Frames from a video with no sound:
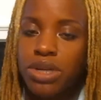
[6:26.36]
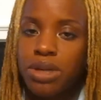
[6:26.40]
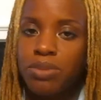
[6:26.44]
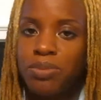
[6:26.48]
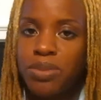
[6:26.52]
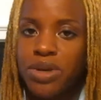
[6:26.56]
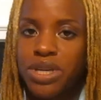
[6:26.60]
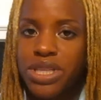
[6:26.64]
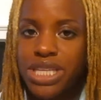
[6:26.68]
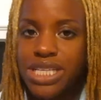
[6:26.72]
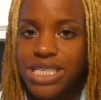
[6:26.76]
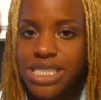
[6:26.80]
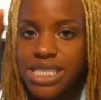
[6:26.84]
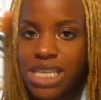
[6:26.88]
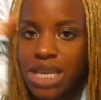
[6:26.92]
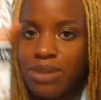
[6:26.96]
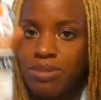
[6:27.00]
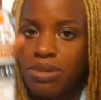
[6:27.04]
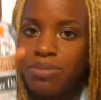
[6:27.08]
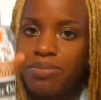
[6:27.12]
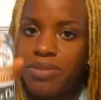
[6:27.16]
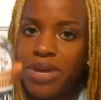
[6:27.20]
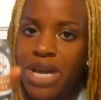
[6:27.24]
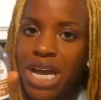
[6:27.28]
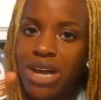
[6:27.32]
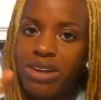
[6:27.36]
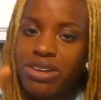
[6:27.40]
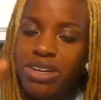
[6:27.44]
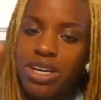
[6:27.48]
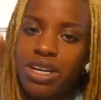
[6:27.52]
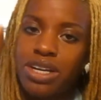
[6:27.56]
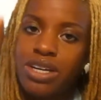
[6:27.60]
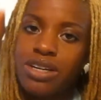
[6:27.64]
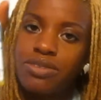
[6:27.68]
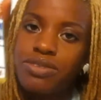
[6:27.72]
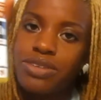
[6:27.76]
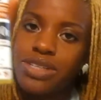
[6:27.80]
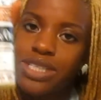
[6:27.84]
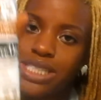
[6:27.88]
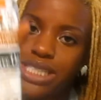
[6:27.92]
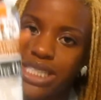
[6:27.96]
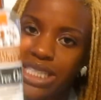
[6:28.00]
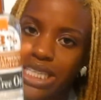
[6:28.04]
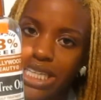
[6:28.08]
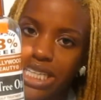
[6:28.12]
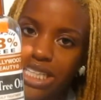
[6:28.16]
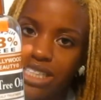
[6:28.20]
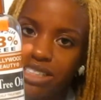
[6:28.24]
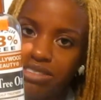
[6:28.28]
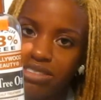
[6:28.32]
to put the same amount of
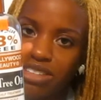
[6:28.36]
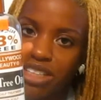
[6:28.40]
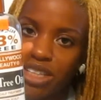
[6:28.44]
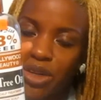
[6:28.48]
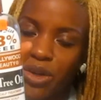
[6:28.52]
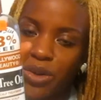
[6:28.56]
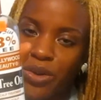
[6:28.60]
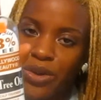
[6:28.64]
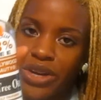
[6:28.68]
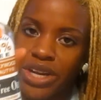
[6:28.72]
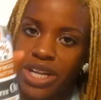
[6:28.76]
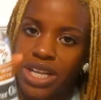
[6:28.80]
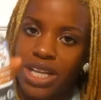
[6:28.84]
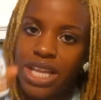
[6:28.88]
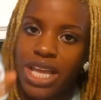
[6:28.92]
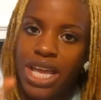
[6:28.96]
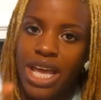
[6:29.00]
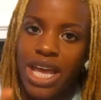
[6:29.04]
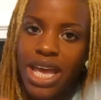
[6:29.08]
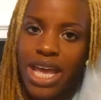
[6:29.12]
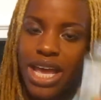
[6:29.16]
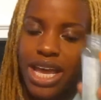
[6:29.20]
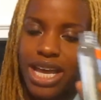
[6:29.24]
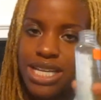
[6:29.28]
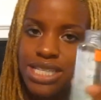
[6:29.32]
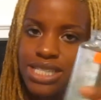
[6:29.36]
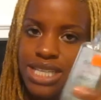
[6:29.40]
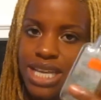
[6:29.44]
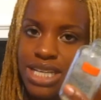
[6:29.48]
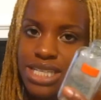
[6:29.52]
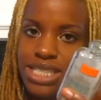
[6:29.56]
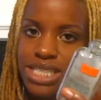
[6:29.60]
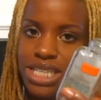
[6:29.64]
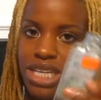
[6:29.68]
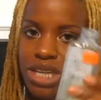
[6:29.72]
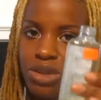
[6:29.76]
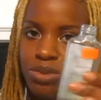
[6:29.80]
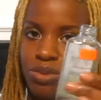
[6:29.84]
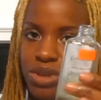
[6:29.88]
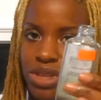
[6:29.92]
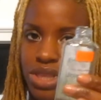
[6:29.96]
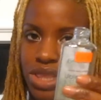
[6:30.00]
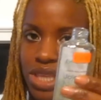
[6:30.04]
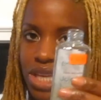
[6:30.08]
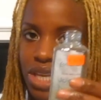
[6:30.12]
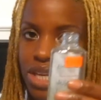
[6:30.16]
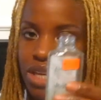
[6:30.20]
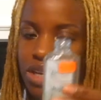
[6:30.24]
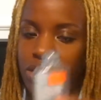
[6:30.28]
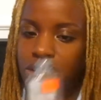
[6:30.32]
tea tree oil as I did with
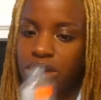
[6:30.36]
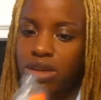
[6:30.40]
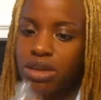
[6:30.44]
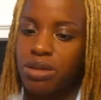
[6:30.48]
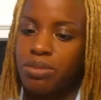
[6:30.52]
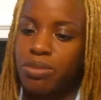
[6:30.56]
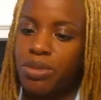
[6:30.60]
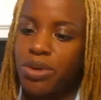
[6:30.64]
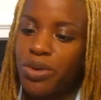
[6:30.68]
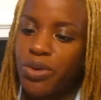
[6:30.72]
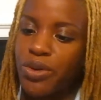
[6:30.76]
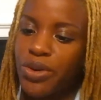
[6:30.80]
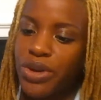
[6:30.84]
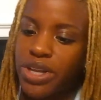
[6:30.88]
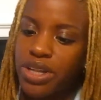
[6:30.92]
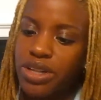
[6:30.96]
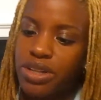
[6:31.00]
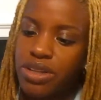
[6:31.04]
the jojoba oil.